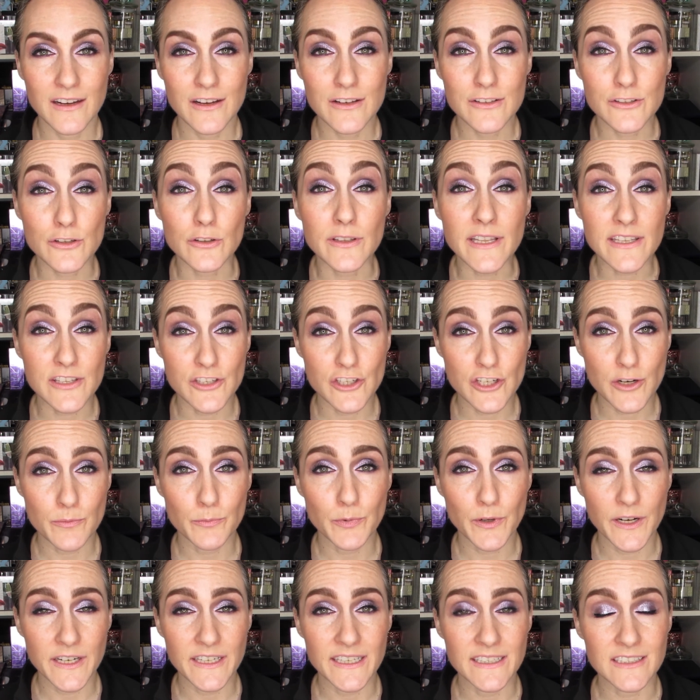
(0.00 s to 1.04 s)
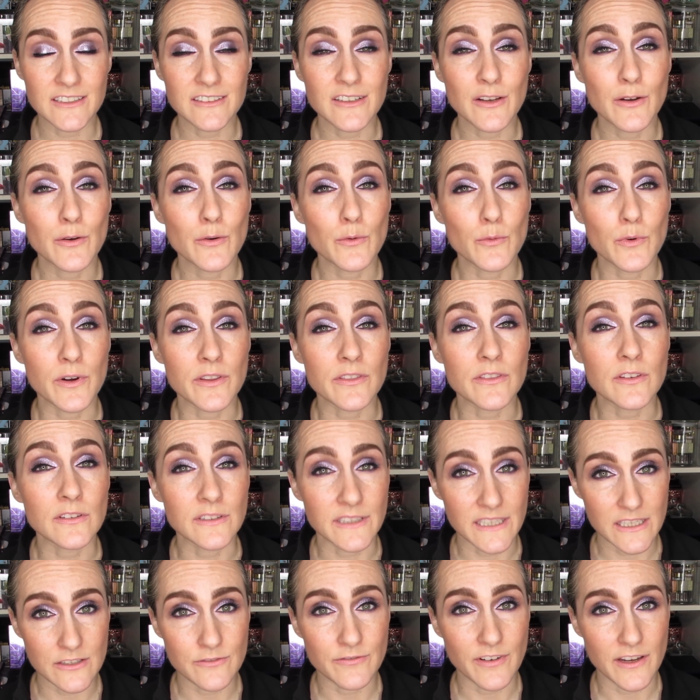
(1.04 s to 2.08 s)
So let's jump right in with the
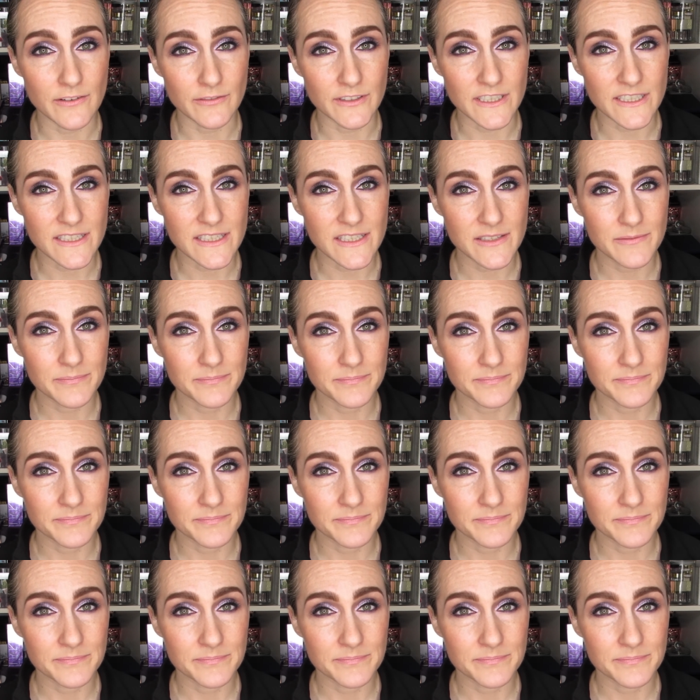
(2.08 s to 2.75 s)
least favorites.